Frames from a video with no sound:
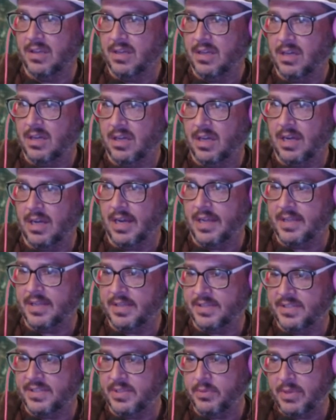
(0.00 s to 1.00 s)
All right,
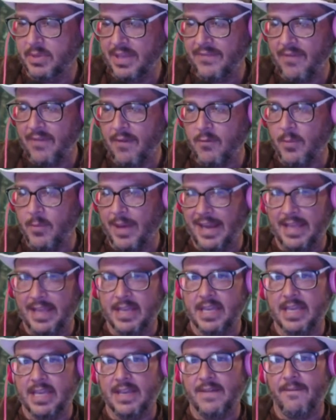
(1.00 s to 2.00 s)
so we'll give
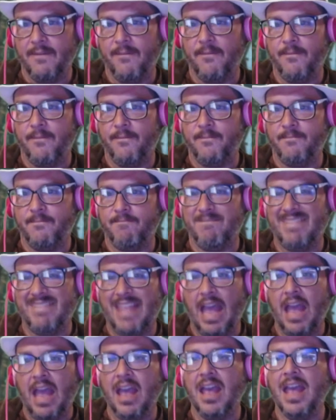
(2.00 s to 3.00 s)
everybody
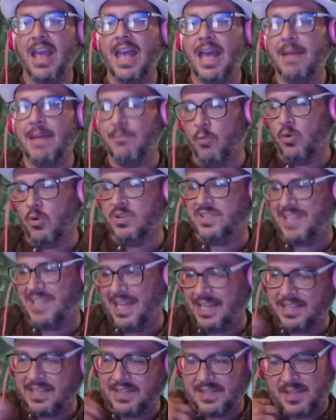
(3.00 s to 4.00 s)
10 more
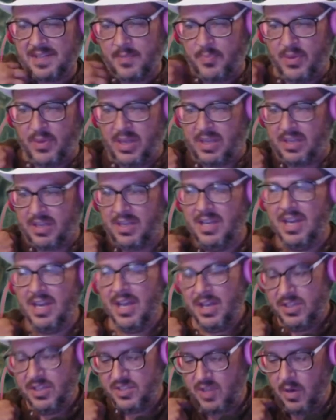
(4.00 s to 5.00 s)
seconds to pick.
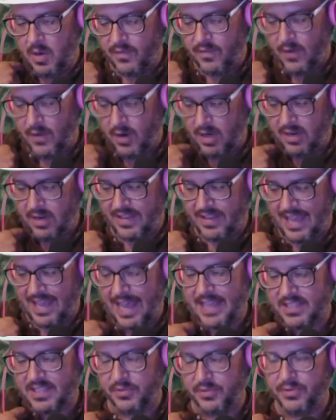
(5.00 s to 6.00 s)
So far, the
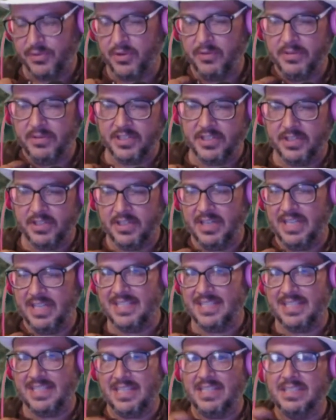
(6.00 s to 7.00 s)
Castle of No Return
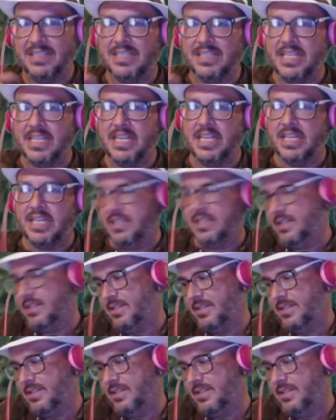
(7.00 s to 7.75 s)
is in the lead.